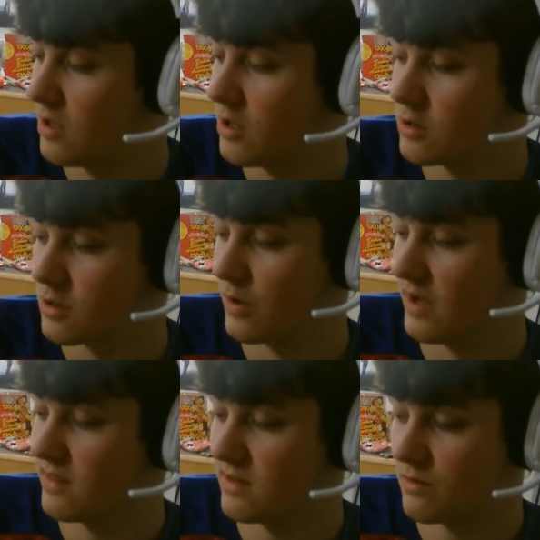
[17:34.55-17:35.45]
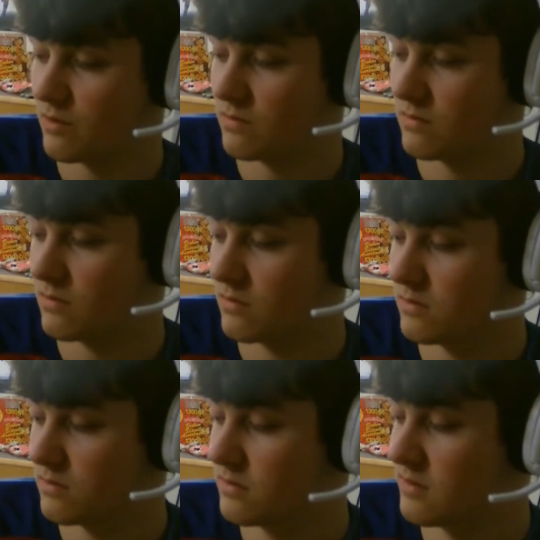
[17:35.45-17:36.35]
So I think
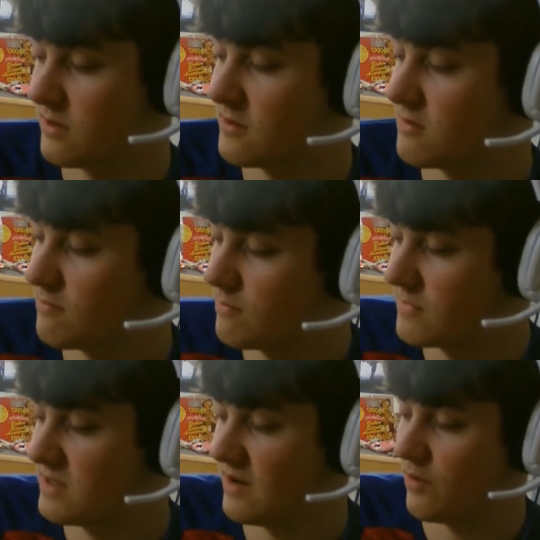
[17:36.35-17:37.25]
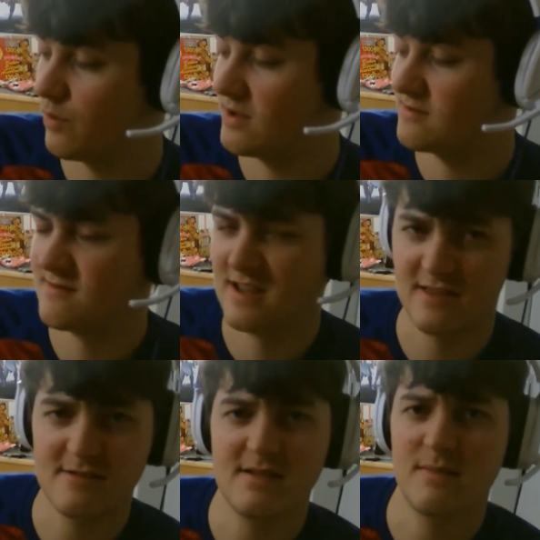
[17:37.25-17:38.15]
it's just different ways of saying the
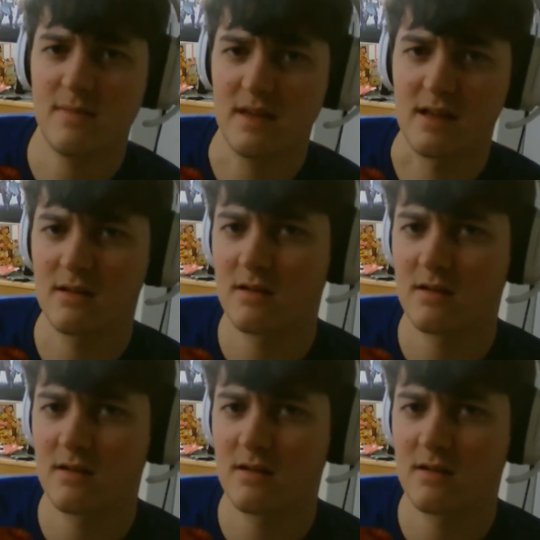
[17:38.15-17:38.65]
same thing.